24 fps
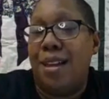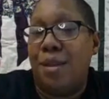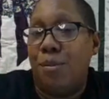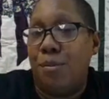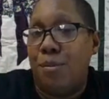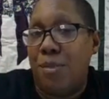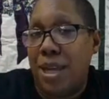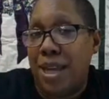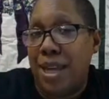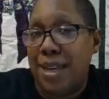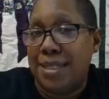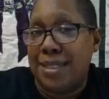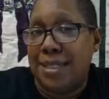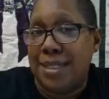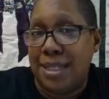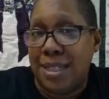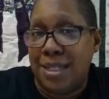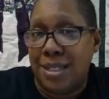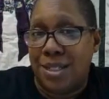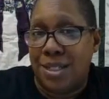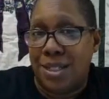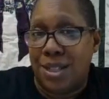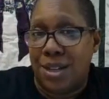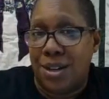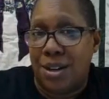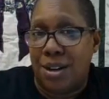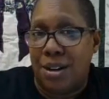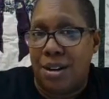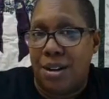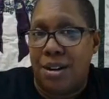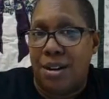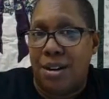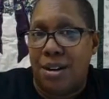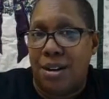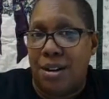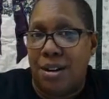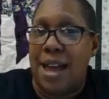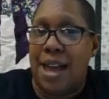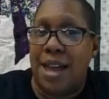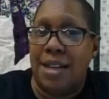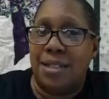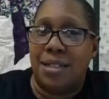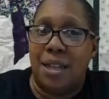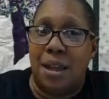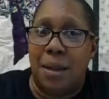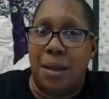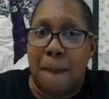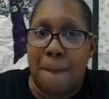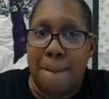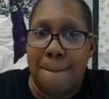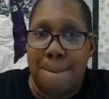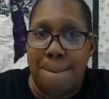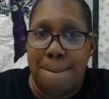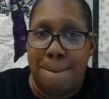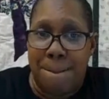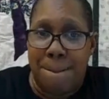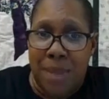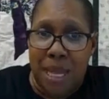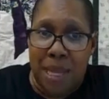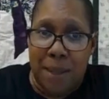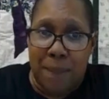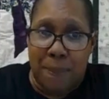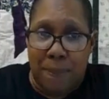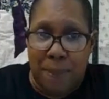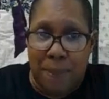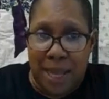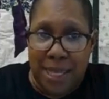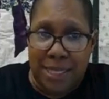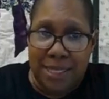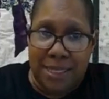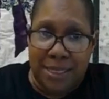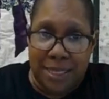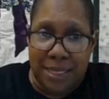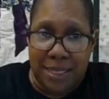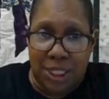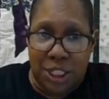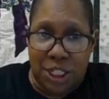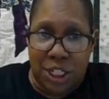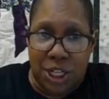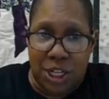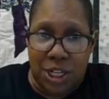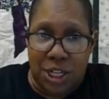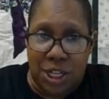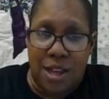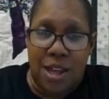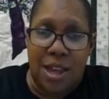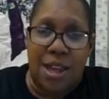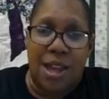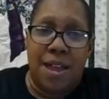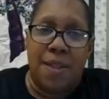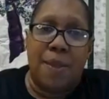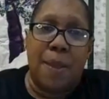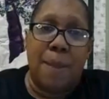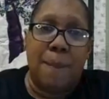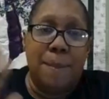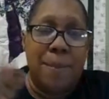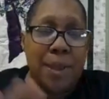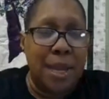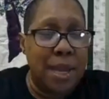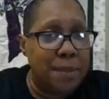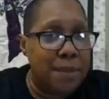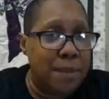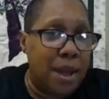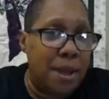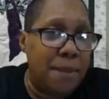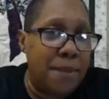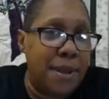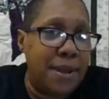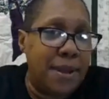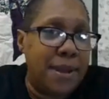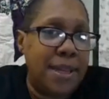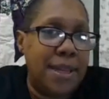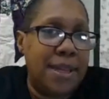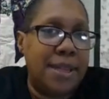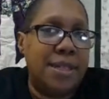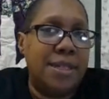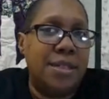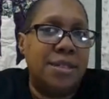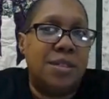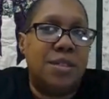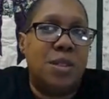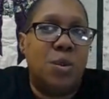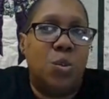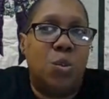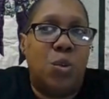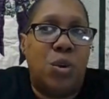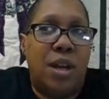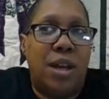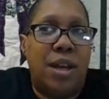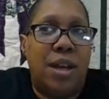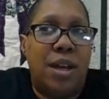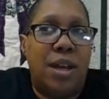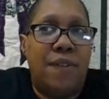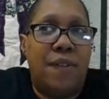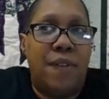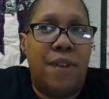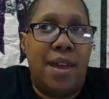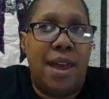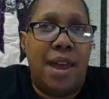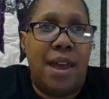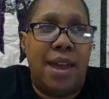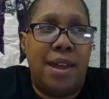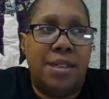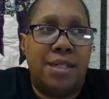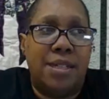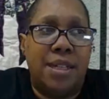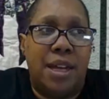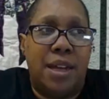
Big Sister has a big sister. The Big Mama is the one that